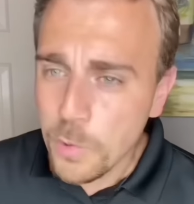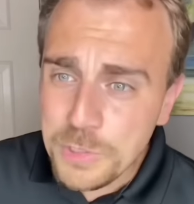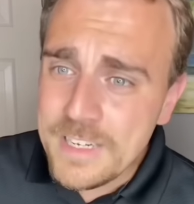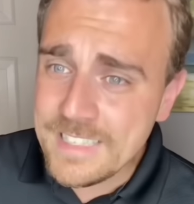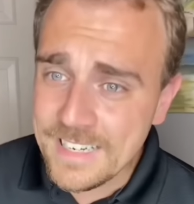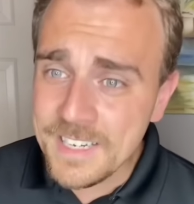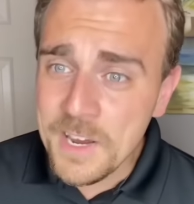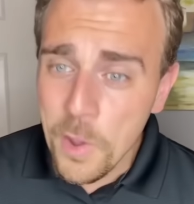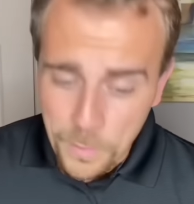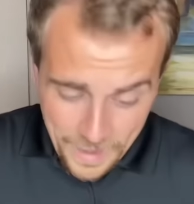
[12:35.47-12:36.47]
she
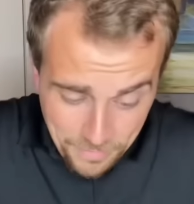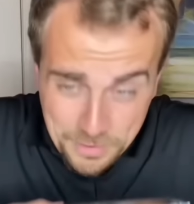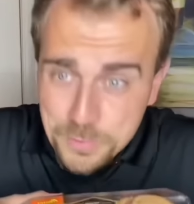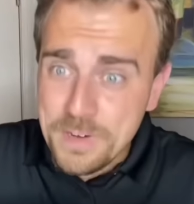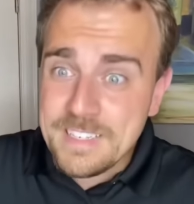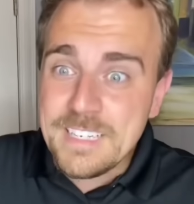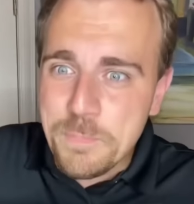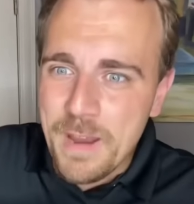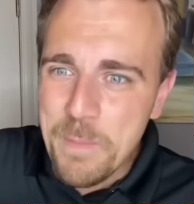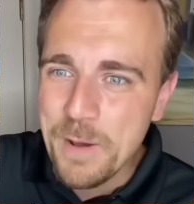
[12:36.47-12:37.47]
didn't. We have these Reese's
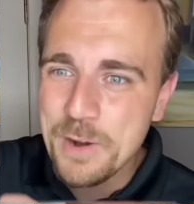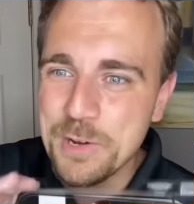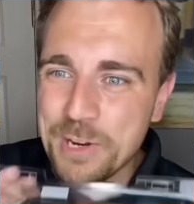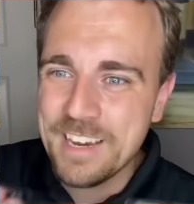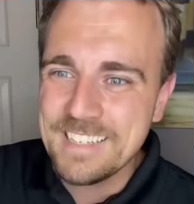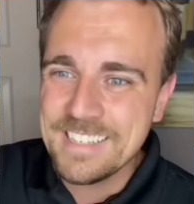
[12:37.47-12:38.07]
peanut butter cookies.